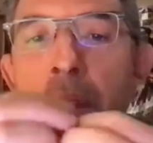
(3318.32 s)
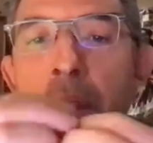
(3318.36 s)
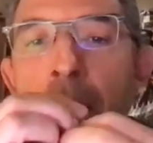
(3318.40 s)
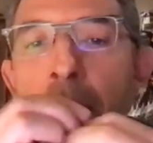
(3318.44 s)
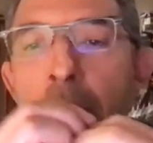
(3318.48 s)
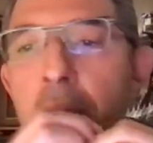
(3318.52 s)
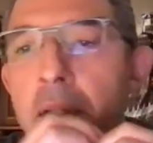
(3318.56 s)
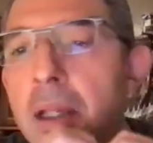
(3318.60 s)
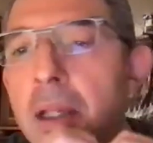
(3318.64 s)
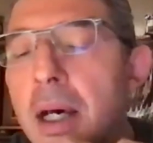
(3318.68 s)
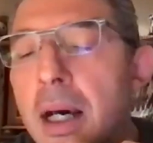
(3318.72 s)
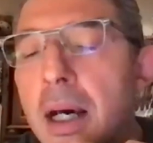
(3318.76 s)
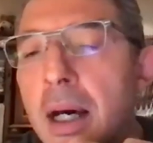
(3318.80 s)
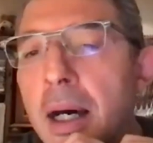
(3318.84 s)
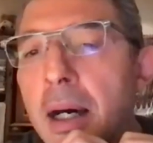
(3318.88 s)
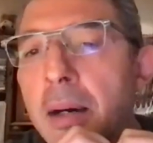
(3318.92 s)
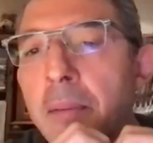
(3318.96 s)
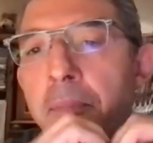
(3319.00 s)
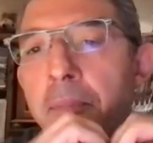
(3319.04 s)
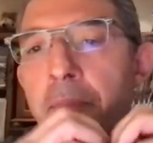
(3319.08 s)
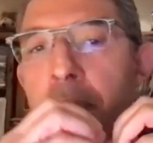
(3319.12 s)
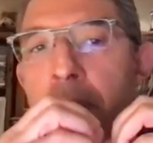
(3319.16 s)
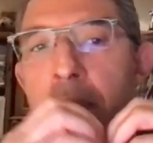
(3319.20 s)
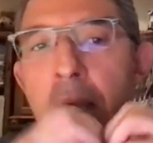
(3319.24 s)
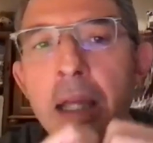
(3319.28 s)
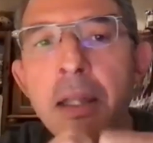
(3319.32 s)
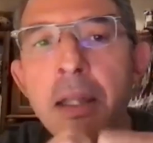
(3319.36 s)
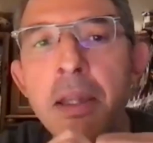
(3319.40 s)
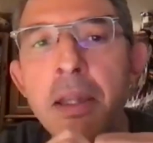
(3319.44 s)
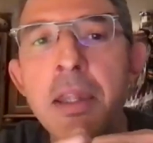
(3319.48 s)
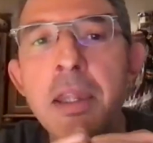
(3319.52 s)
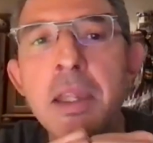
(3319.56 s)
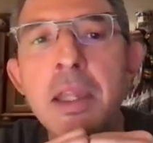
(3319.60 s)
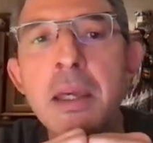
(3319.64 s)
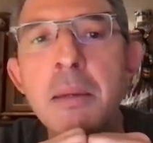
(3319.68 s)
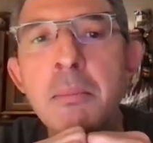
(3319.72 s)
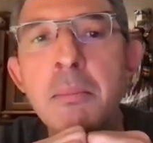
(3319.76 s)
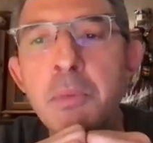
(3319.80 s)
then get
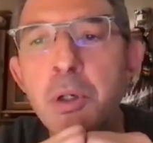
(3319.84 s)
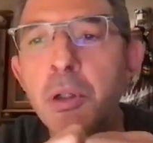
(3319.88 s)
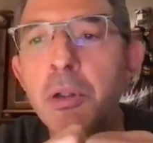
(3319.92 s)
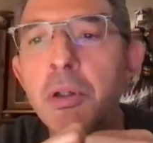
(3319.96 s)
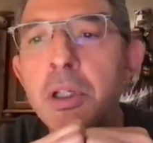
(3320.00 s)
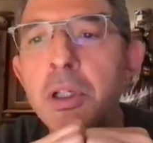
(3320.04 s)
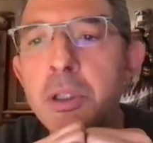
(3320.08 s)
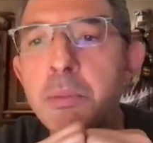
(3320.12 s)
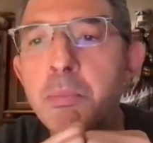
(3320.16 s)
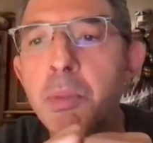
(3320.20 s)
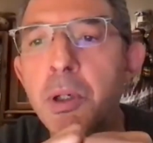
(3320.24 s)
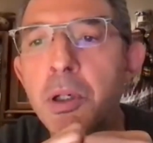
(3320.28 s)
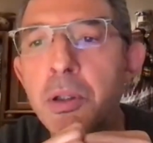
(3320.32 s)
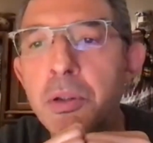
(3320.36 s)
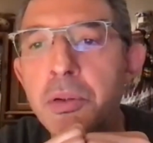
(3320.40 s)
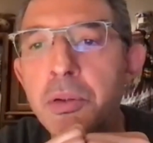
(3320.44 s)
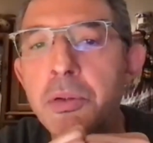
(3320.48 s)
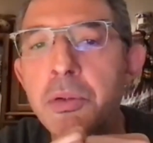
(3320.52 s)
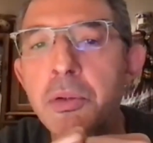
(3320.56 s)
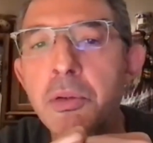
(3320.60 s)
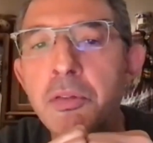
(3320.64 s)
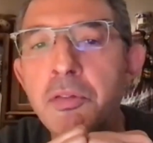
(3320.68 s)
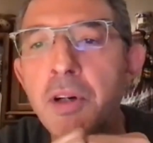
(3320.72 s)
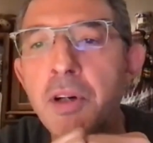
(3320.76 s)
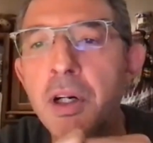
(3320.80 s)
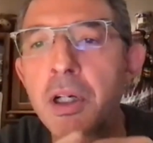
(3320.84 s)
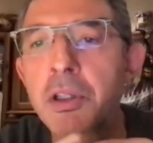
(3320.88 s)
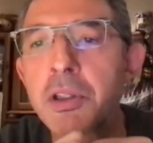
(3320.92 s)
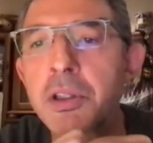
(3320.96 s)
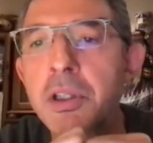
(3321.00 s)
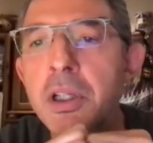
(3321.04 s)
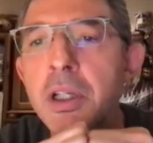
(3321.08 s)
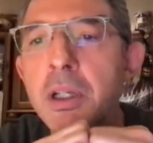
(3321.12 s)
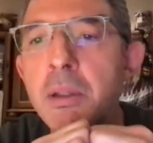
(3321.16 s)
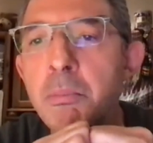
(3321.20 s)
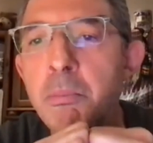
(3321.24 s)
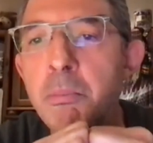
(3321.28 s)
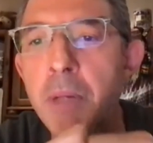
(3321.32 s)
the immune response to
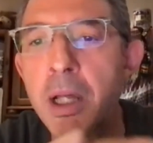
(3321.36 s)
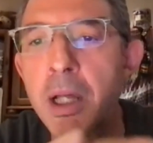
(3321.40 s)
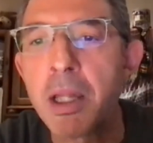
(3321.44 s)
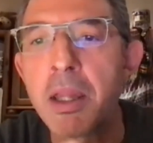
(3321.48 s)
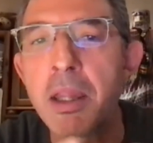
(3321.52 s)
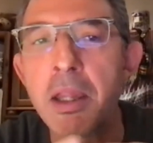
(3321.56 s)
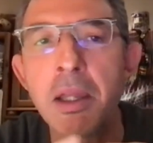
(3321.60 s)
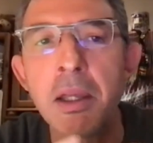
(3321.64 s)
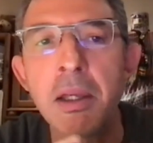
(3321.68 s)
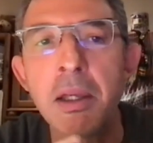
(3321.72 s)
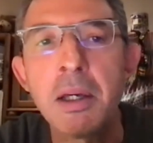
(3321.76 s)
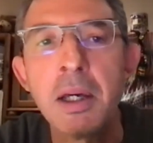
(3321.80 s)
function in Benti.